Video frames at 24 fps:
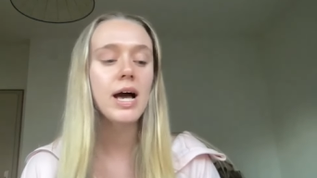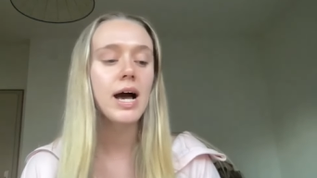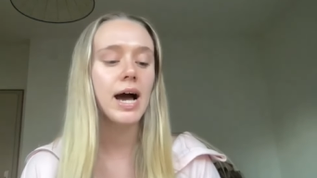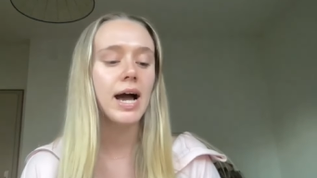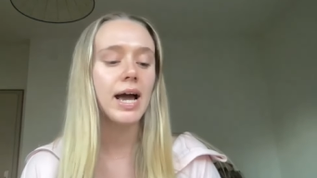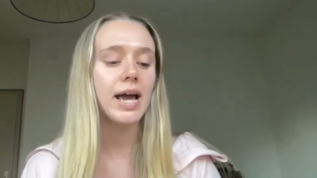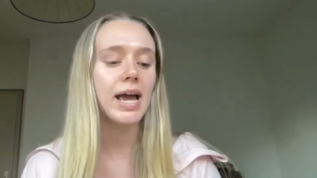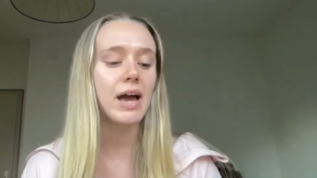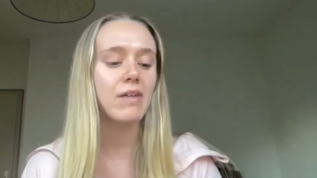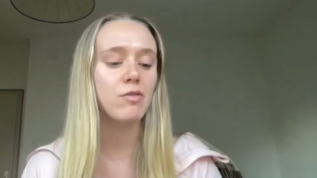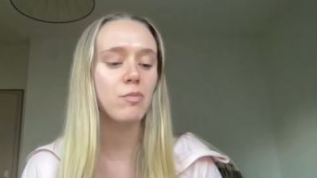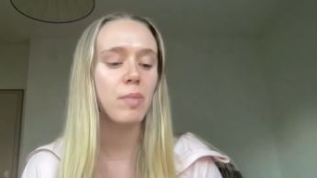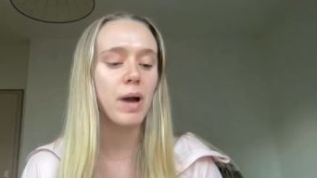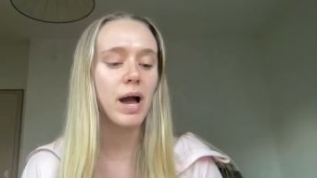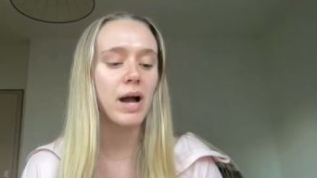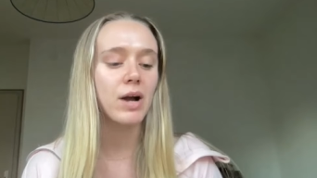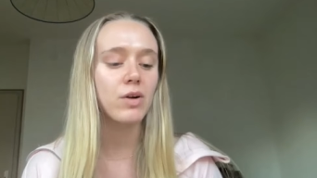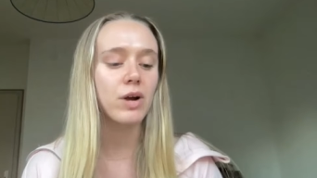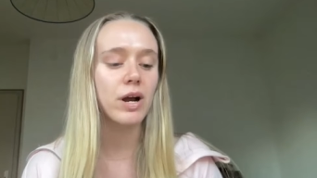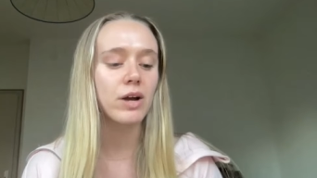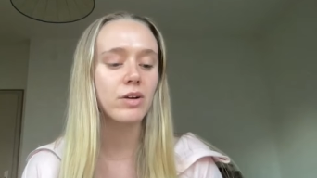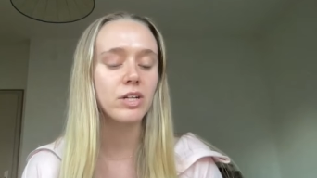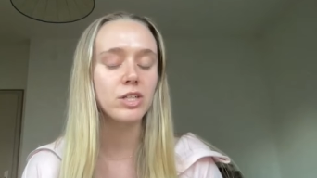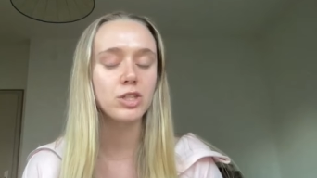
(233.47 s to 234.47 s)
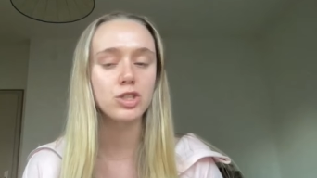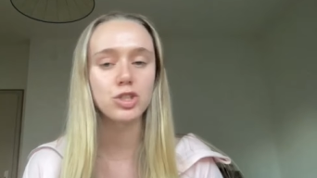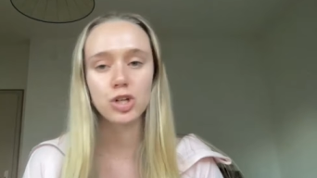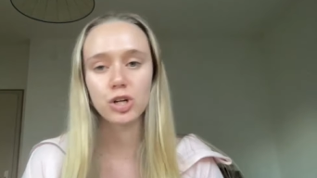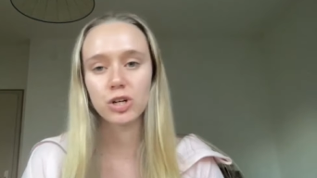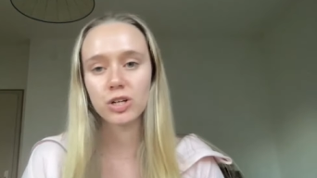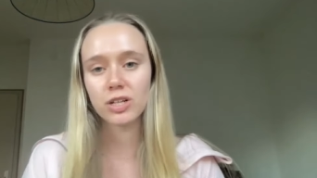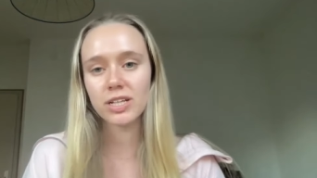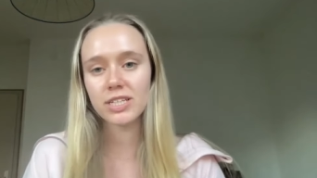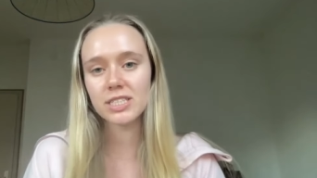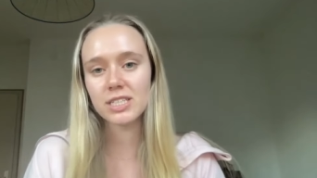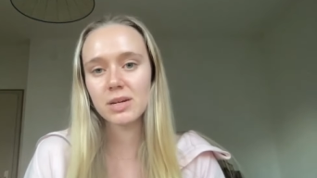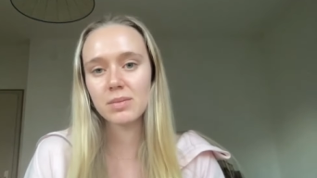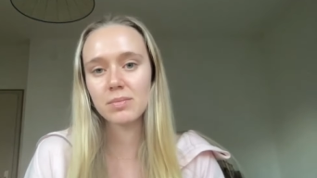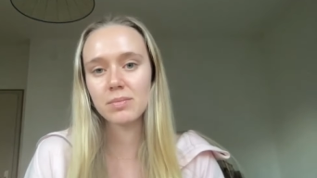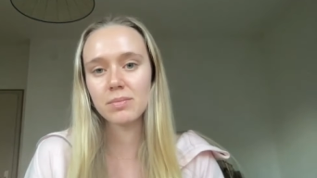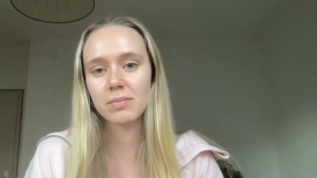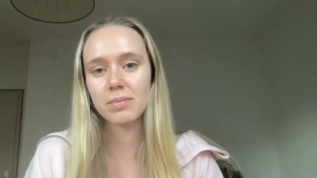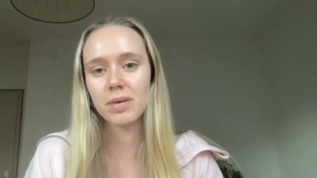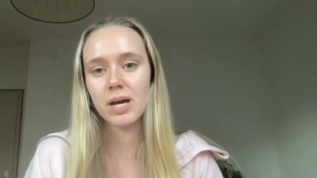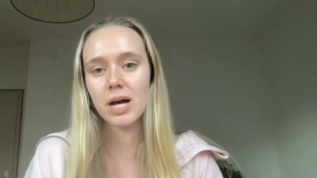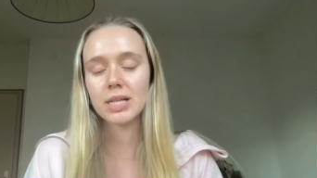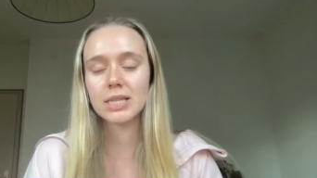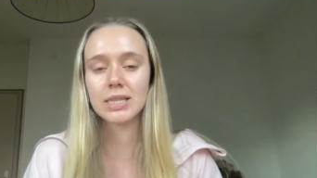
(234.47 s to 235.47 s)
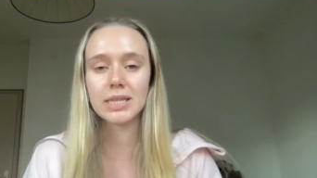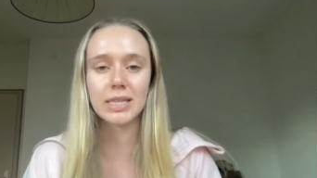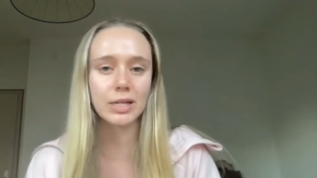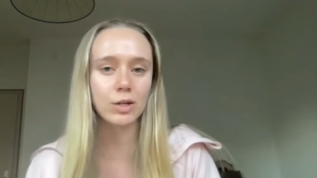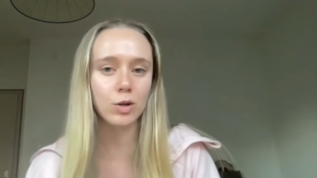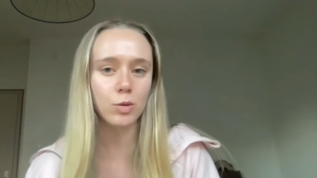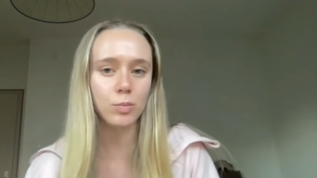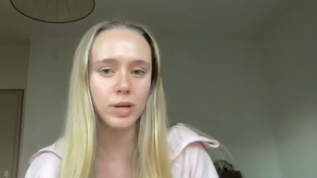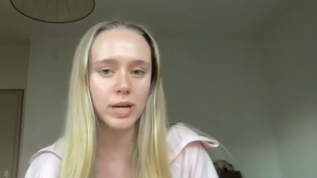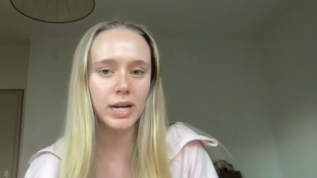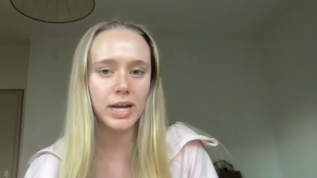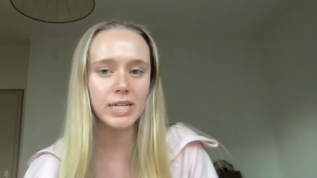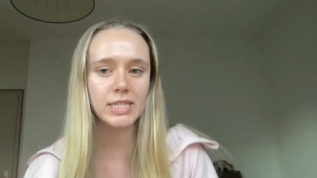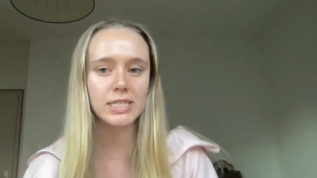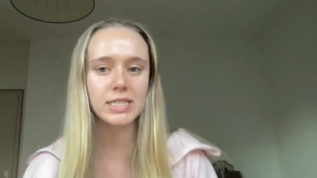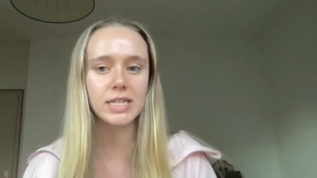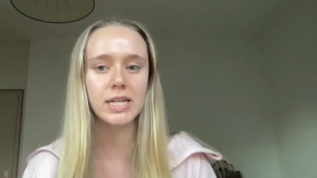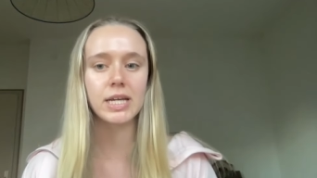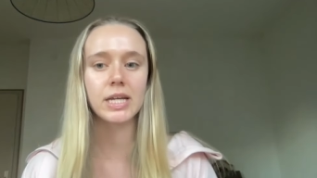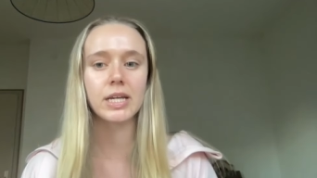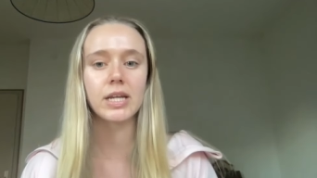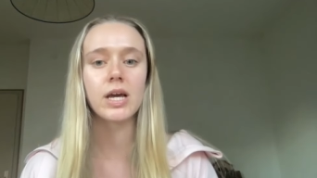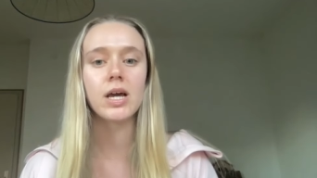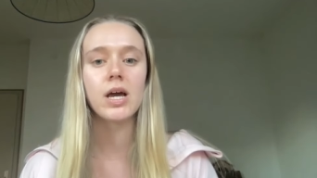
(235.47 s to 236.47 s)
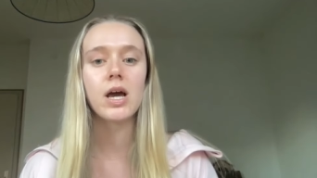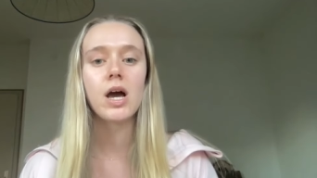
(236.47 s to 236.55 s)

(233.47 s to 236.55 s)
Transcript: I have a background in journalism a little bit. I did